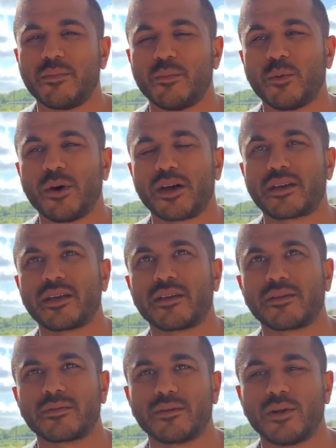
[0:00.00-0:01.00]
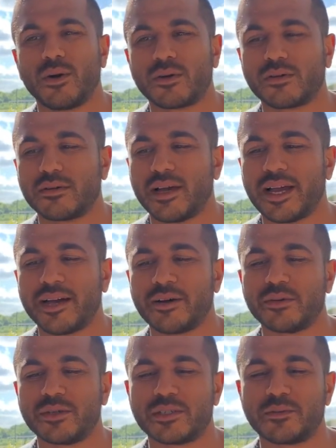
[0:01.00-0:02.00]
working long
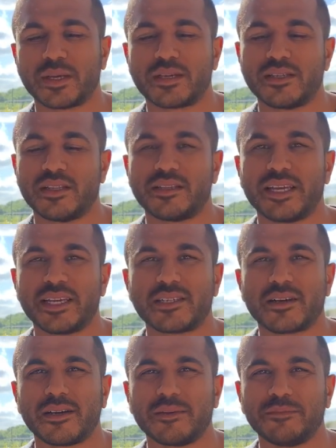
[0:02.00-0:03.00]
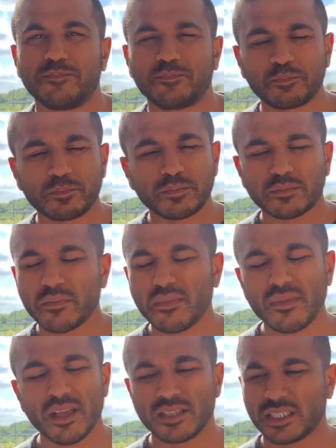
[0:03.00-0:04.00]
hours because in the daytime
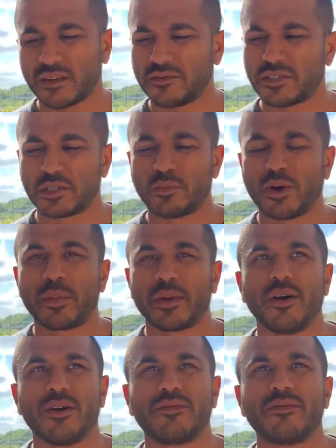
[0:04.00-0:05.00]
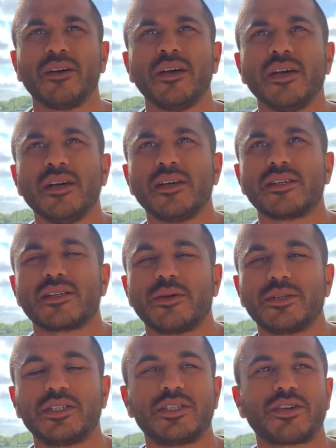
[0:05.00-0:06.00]
stuff's just popping off. So
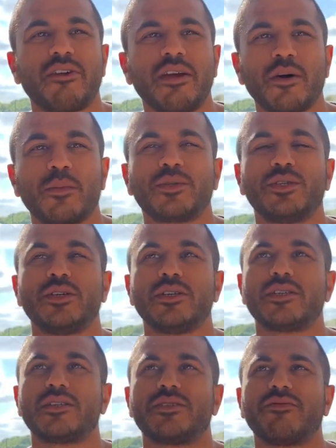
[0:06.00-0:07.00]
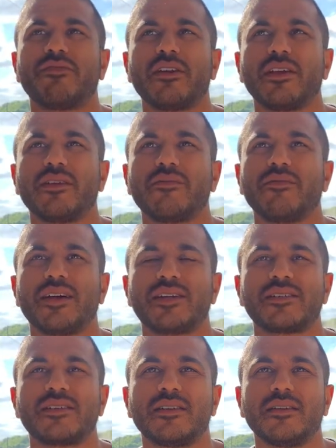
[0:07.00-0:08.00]
it's just a great opportunity to really
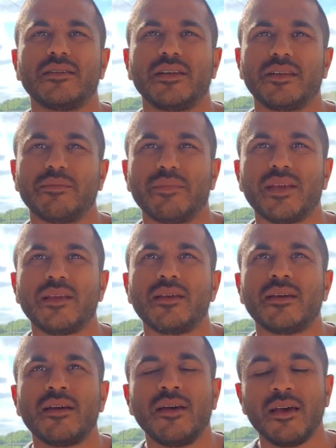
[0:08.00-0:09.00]
invest in me.